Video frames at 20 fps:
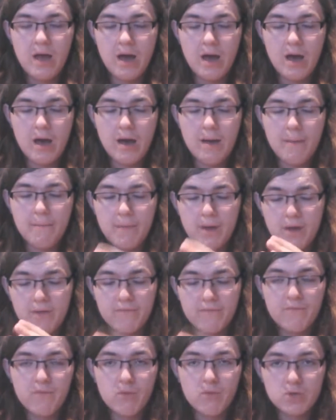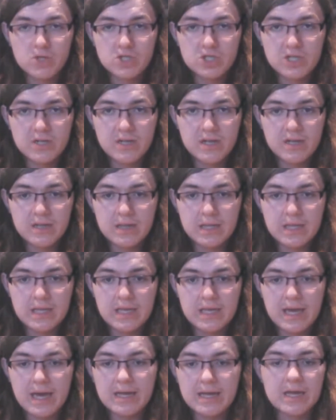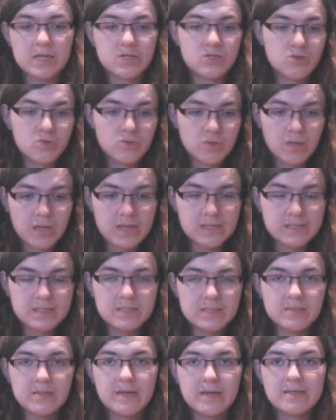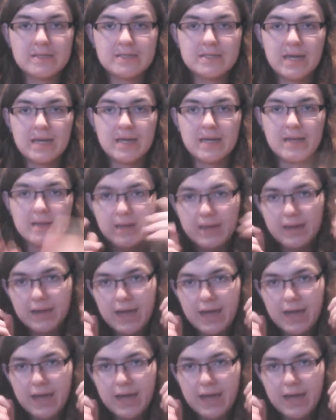Unfortunately, I got too lazy, so I decided,